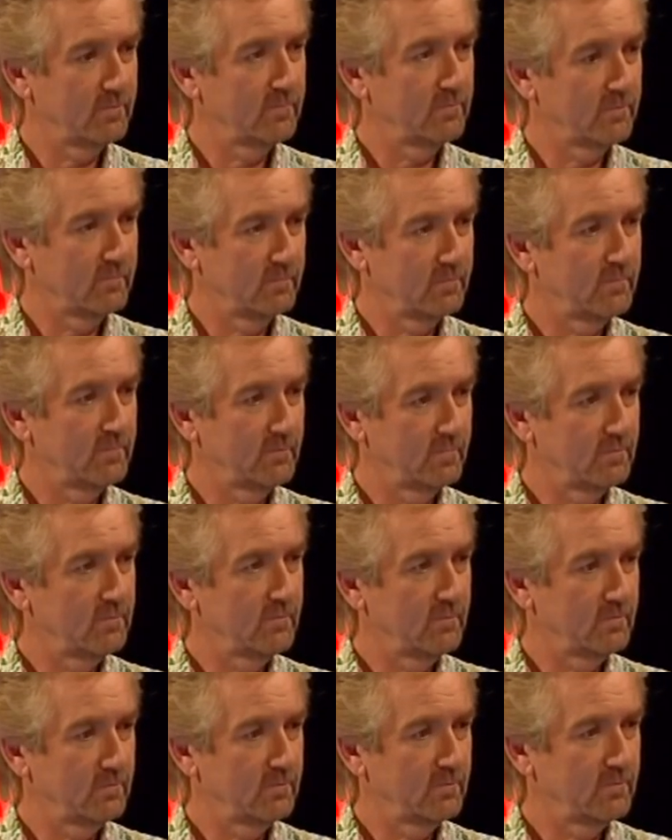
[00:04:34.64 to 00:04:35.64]
donation to
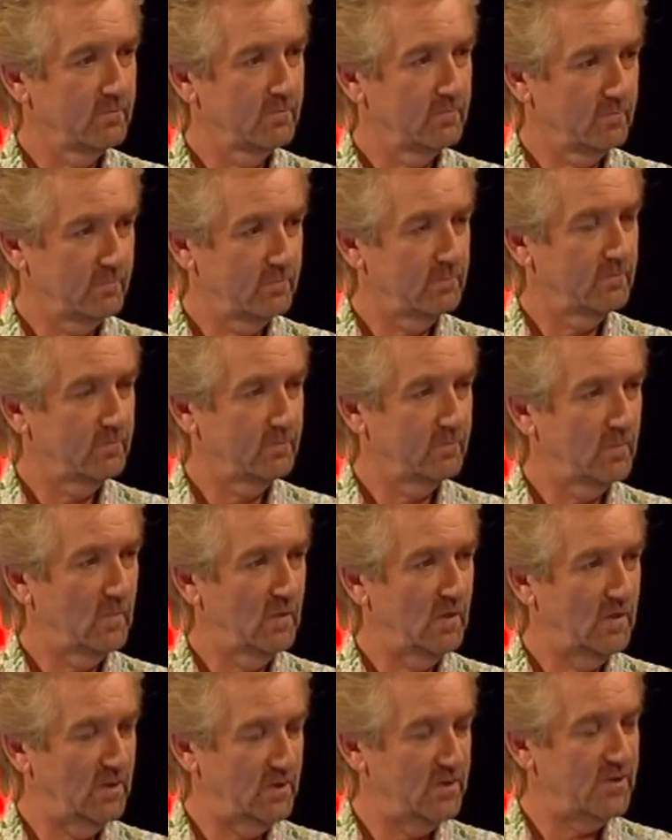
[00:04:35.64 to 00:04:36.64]
those as well. Mm.
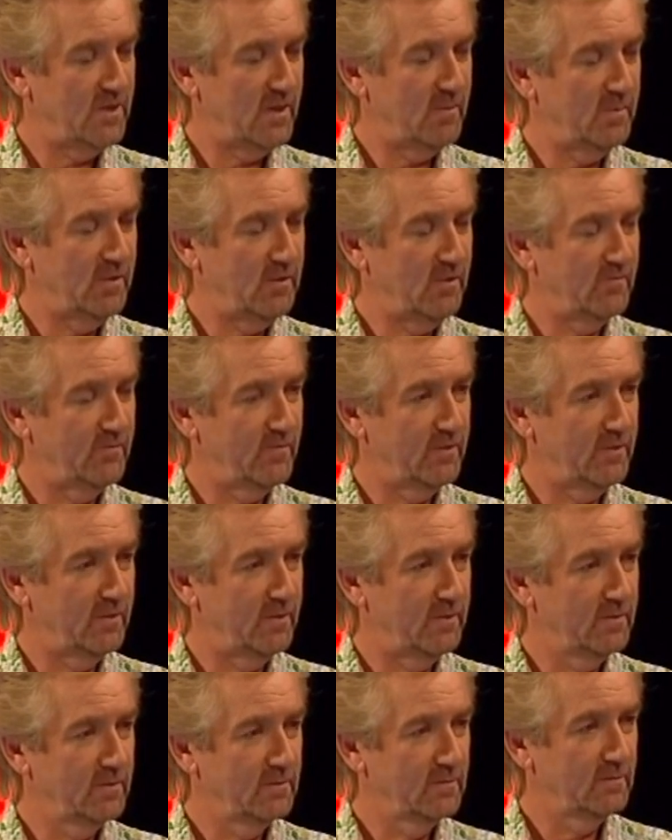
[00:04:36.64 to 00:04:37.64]
You're going to set me off,
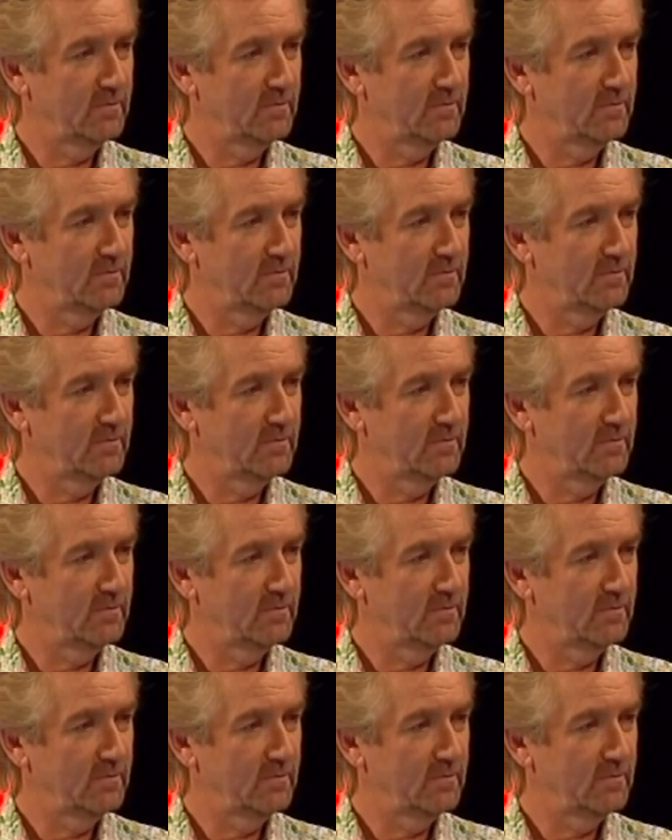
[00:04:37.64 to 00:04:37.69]
aren't you?